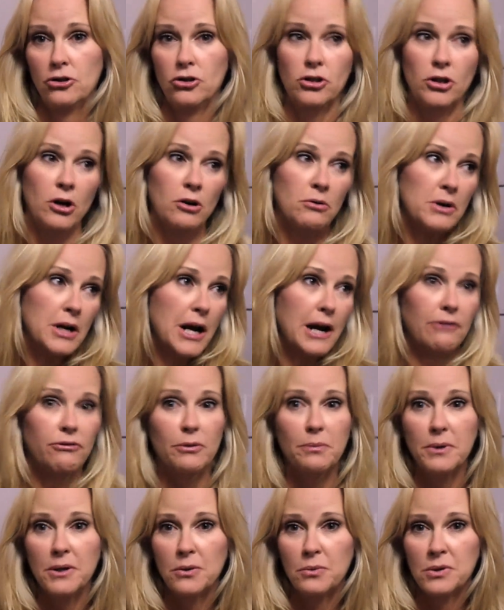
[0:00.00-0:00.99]
the show and
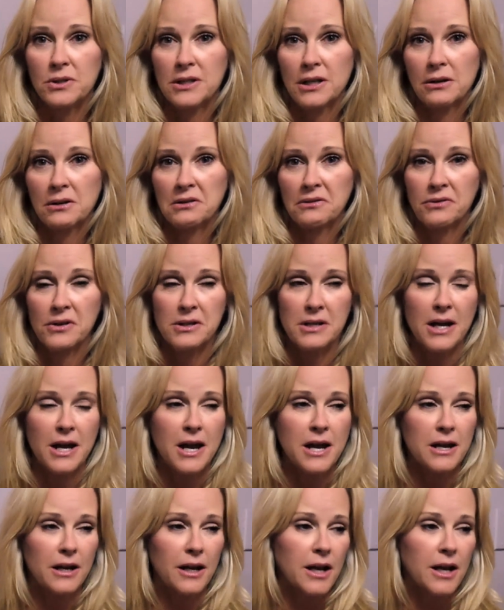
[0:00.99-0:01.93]
everybody was there every day.